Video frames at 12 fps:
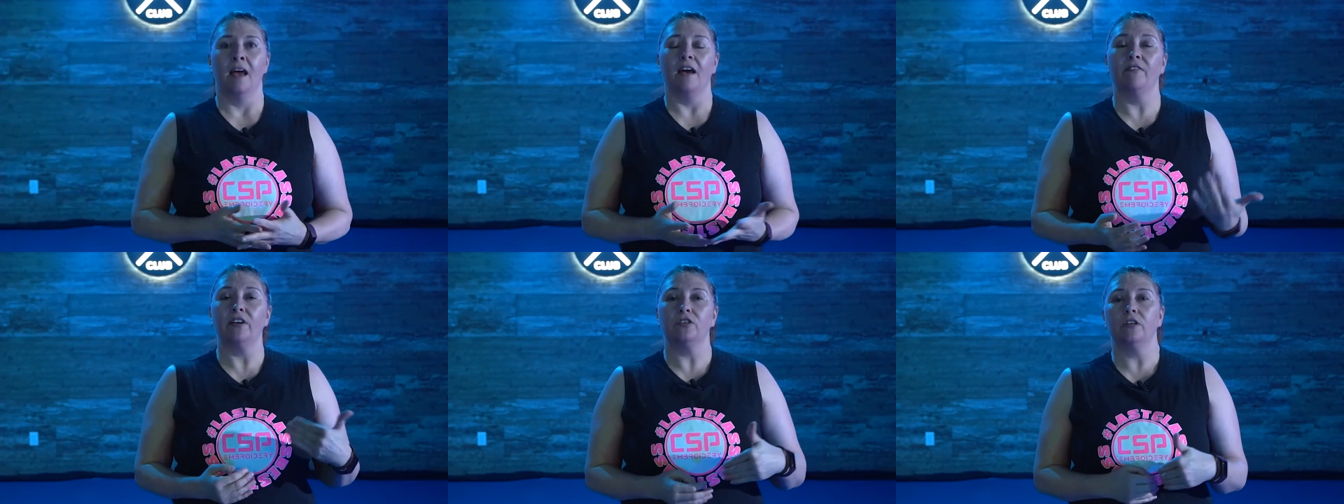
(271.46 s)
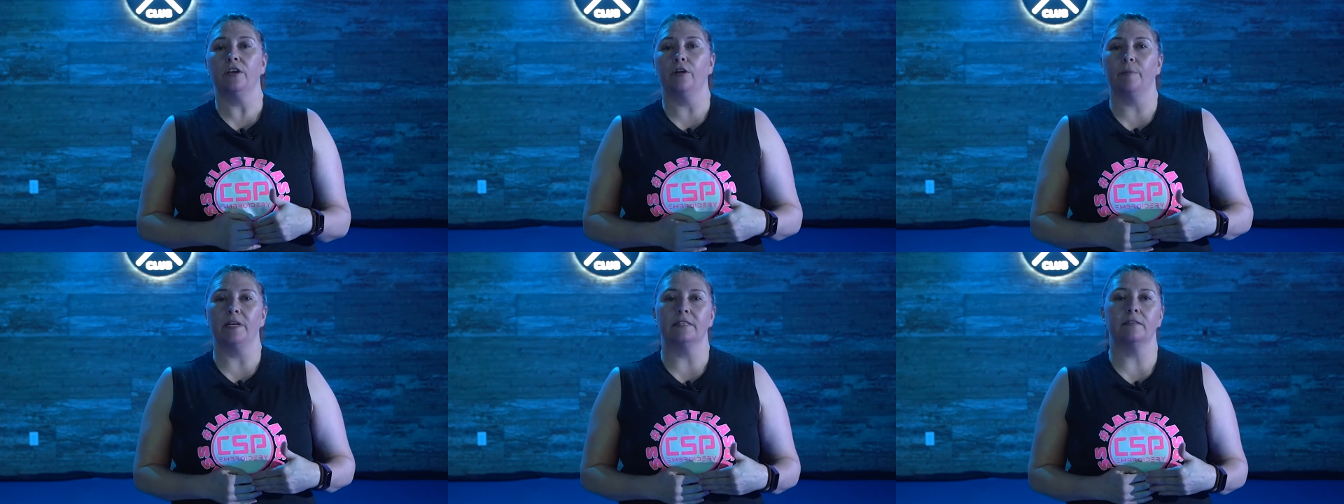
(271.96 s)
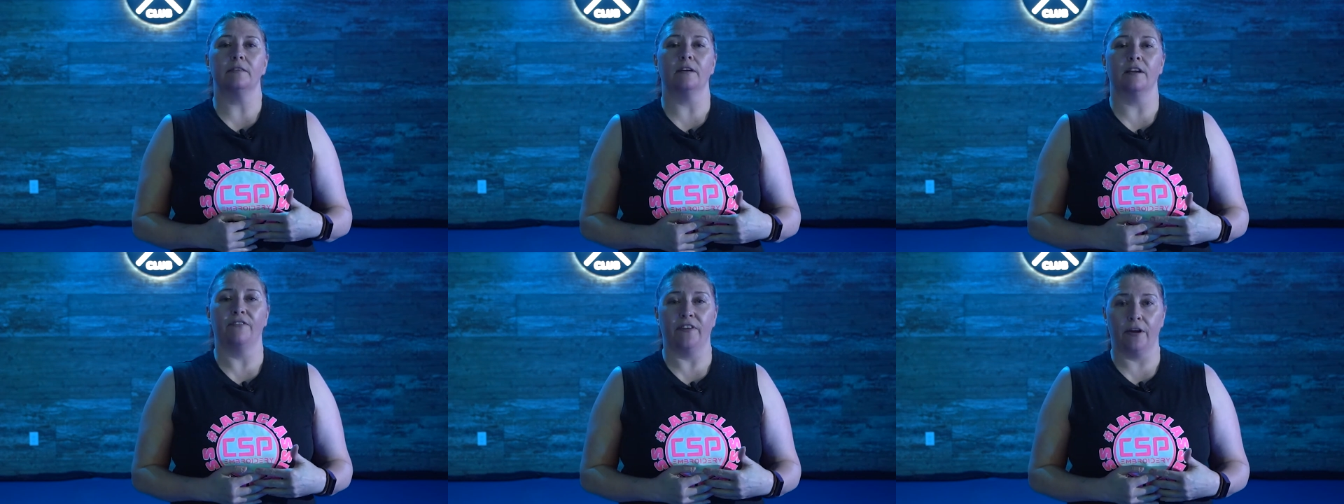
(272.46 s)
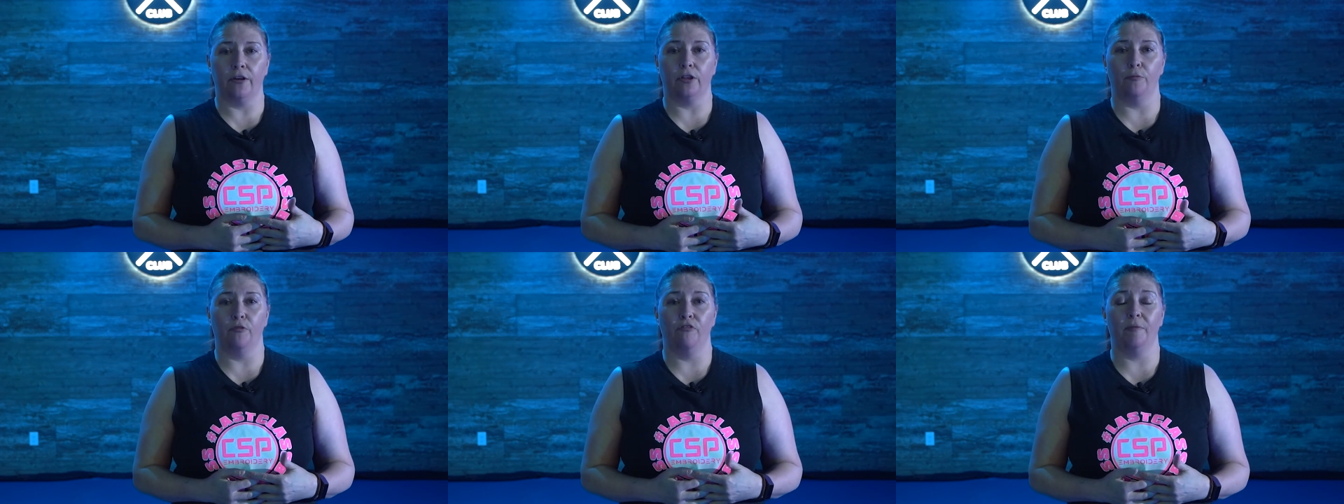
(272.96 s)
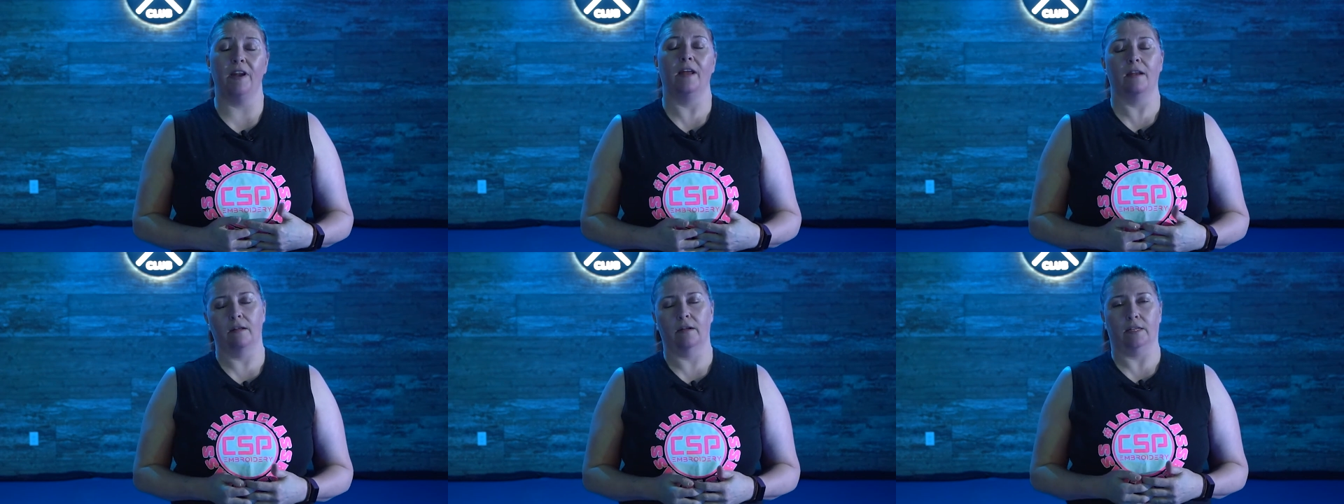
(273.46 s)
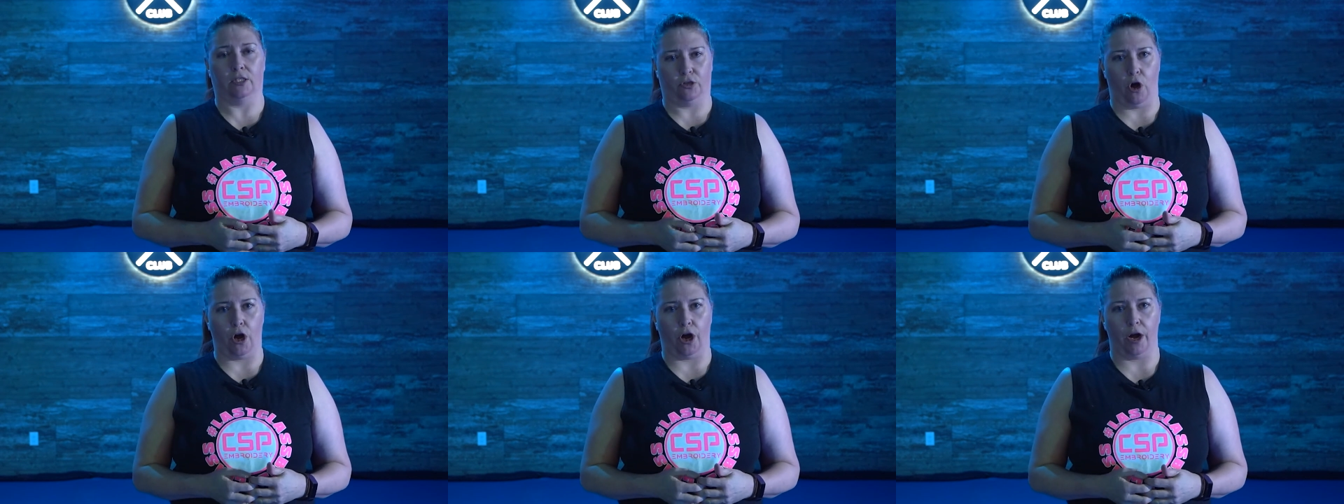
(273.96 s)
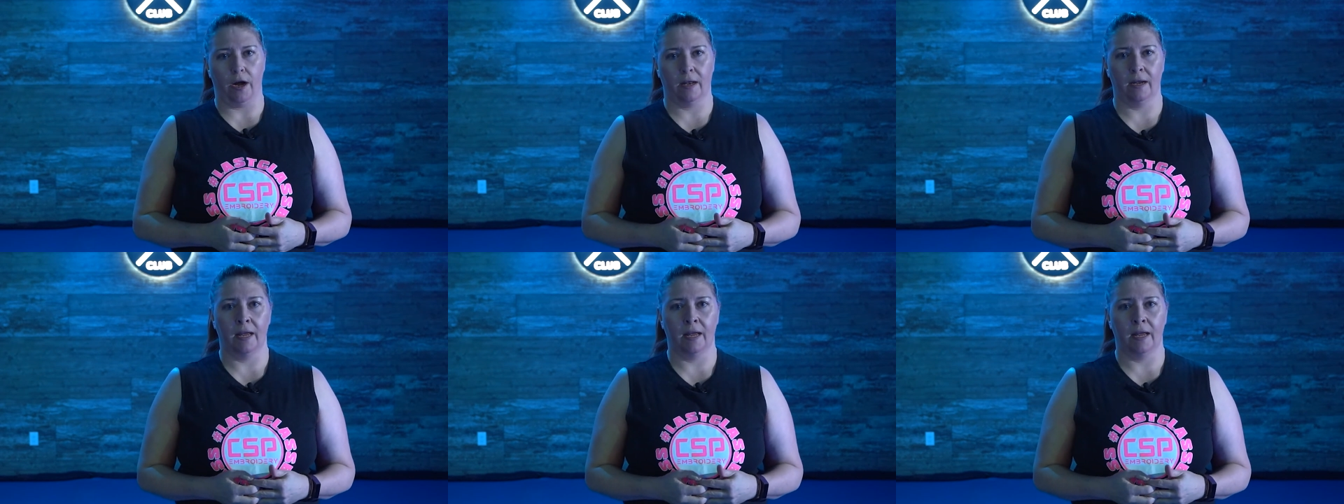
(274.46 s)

Eventually your muscles are gonna figure out the movement and you'll get stronger.